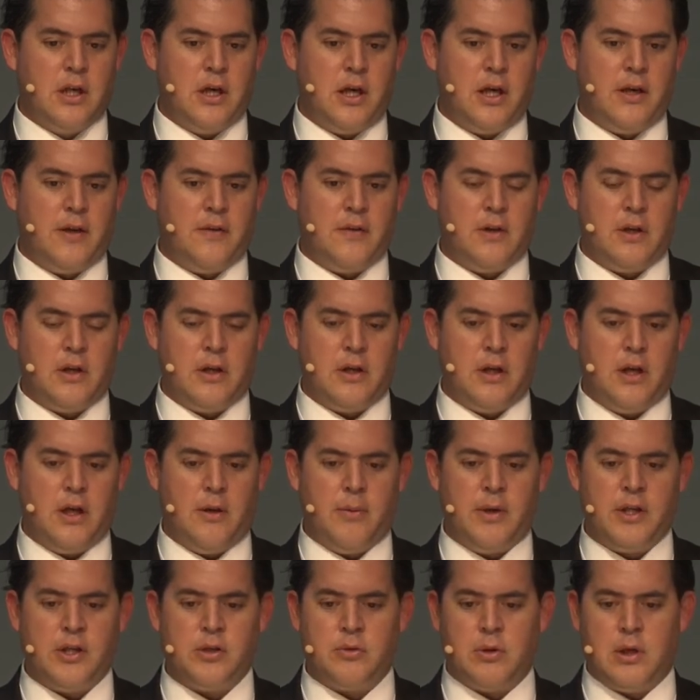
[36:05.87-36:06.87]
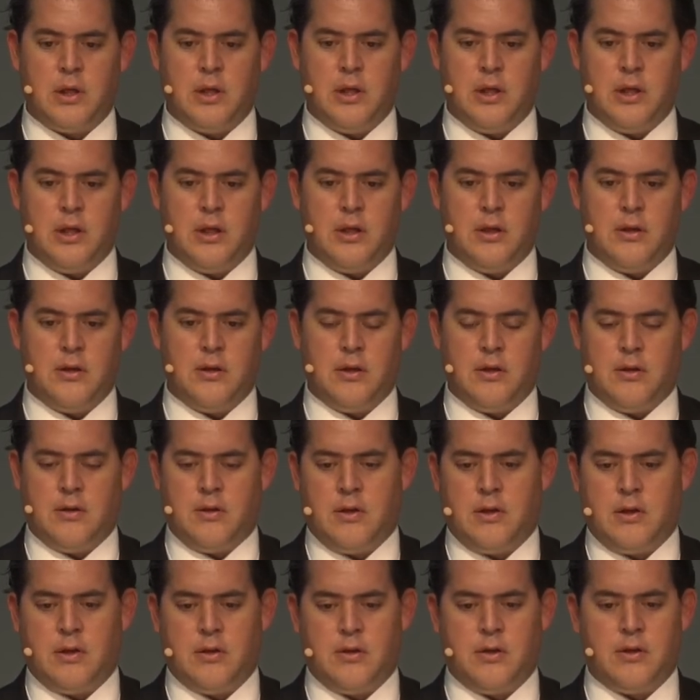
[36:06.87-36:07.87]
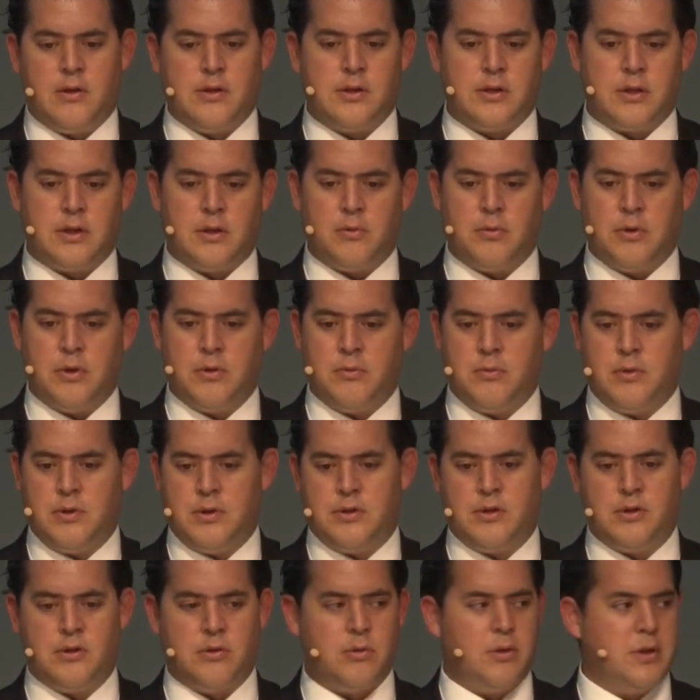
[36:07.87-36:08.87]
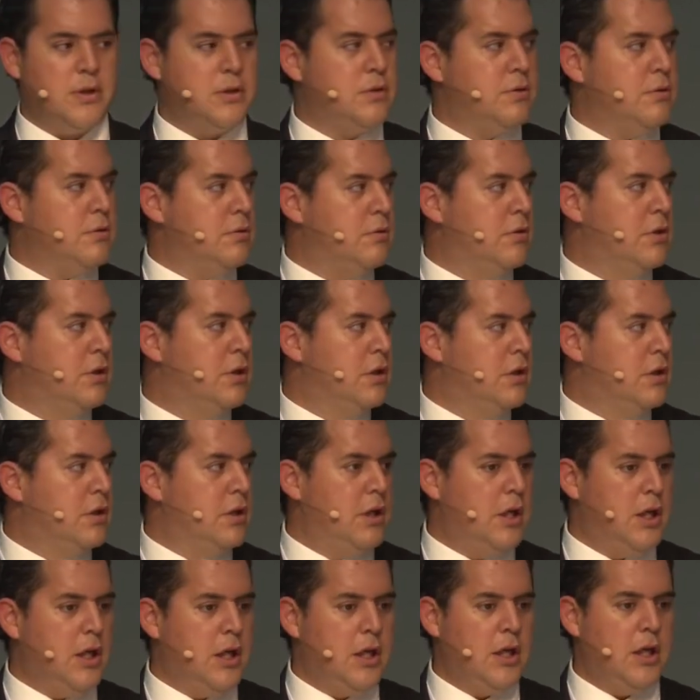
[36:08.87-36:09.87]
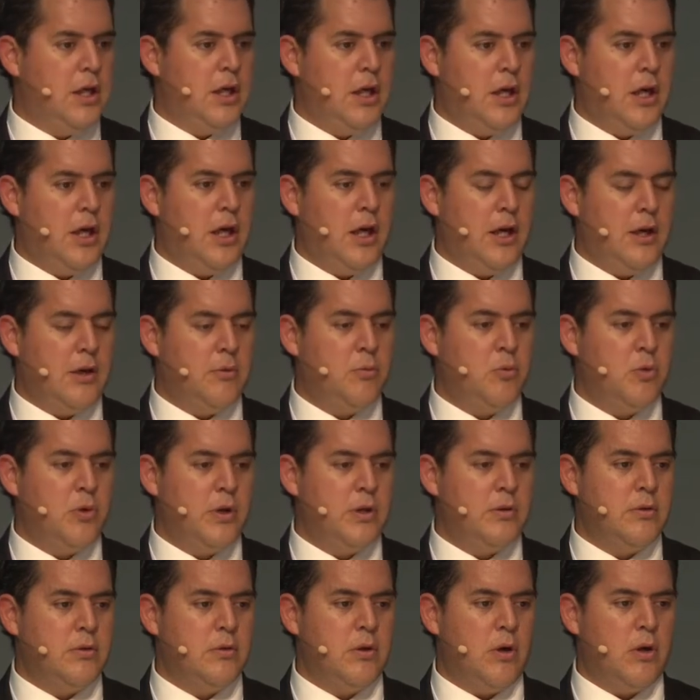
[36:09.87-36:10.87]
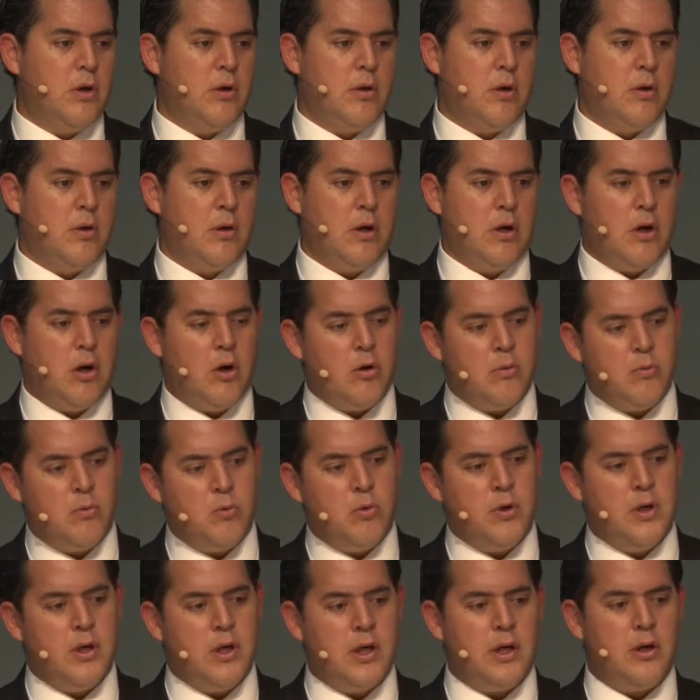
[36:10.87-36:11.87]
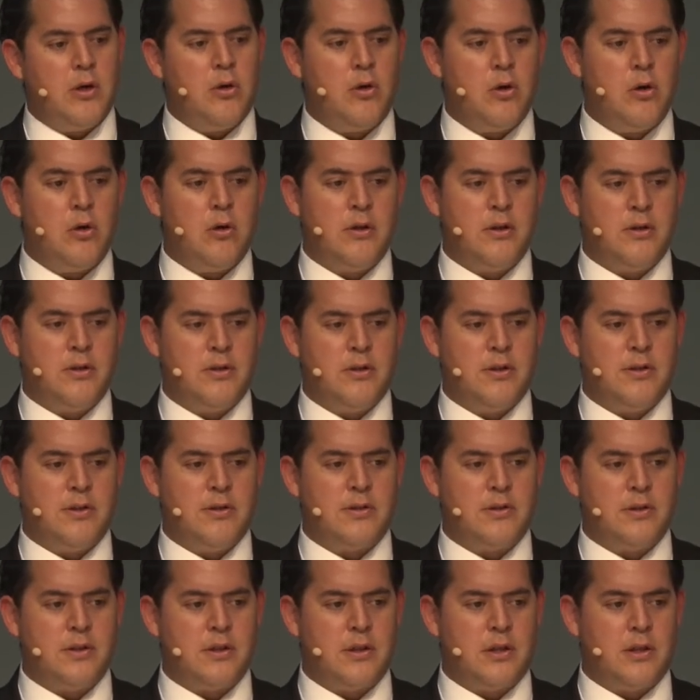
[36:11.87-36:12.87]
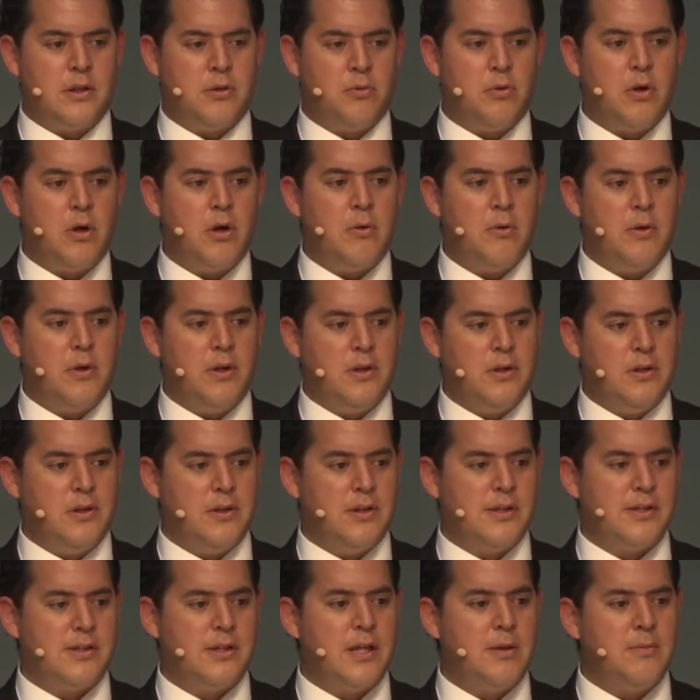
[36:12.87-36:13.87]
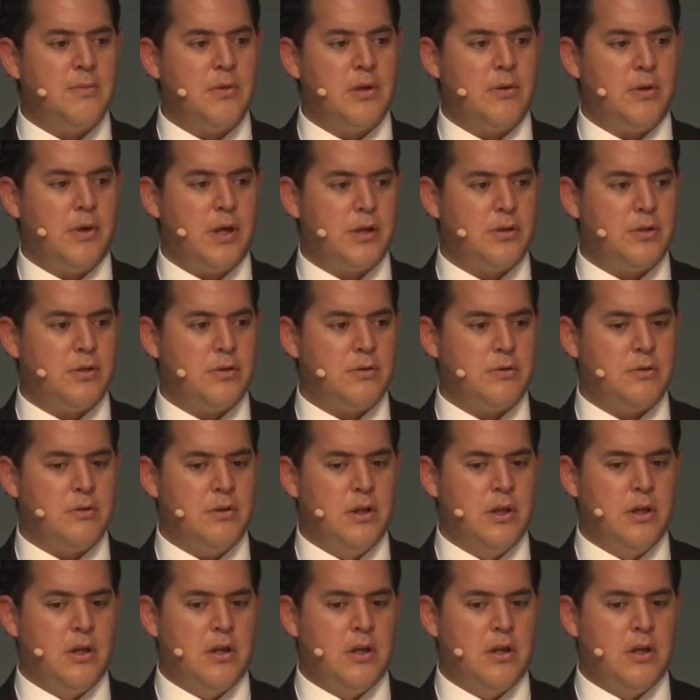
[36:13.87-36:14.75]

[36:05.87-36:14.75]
And eventually, there is a win-win situation. And when we are all in this rowing in the same direction,